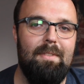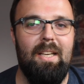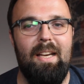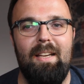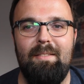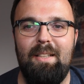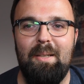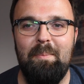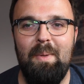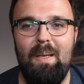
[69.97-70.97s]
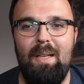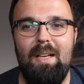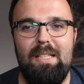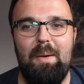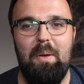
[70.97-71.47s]
yeah, you know,
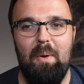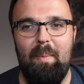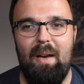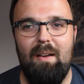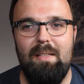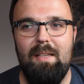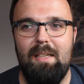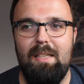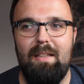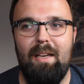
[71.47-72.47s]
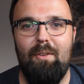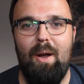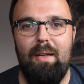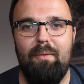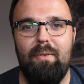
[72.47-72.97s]
say what you will about Line 6, they're
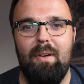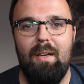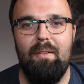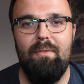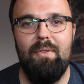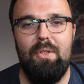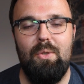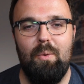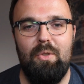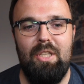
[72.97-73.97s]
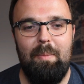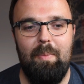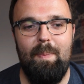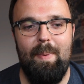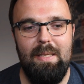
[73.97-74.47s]
great for sort of cheap
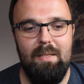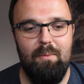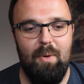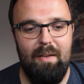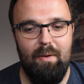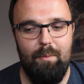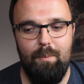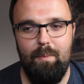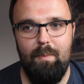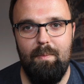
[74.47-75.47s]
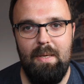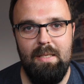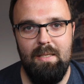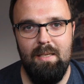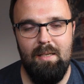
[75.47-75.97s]
bits of whatever
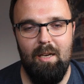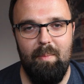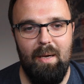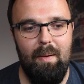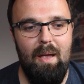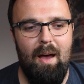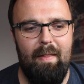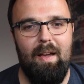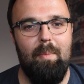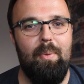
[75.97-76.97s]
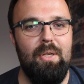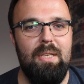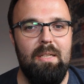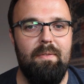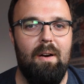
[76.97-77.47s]
years and years ago, but I think I
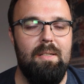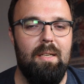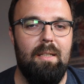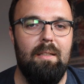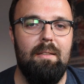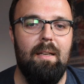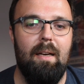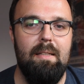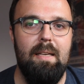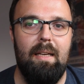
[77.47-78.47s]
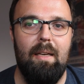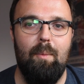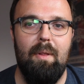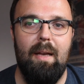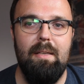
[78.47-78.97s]
pushed it as far as I could take it
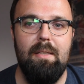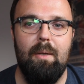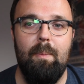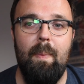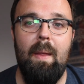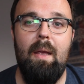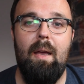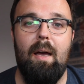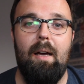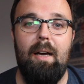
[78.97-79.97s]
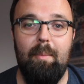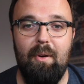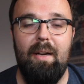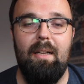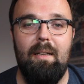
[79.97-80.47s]
with that. So I
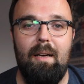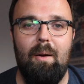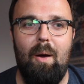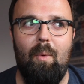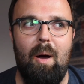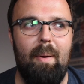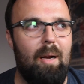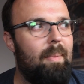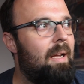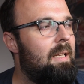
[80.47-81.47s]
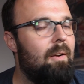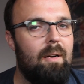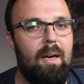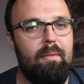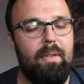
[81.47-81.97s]
upgraded a while back, about a year
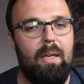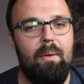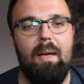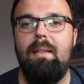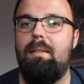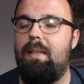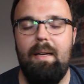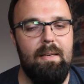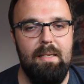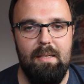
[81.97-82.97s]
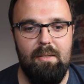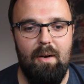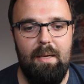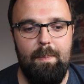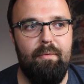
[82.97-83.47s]
and a half ago, and yeah, it sounds
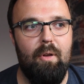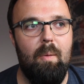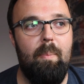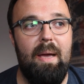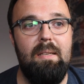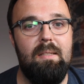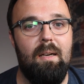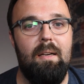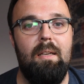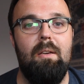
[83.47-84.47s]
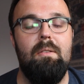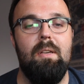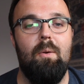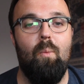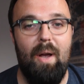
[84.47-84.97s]
great. For bass, I use
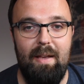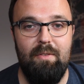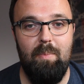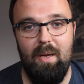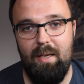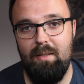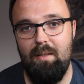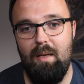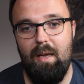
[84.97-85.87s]
a Waves plugin,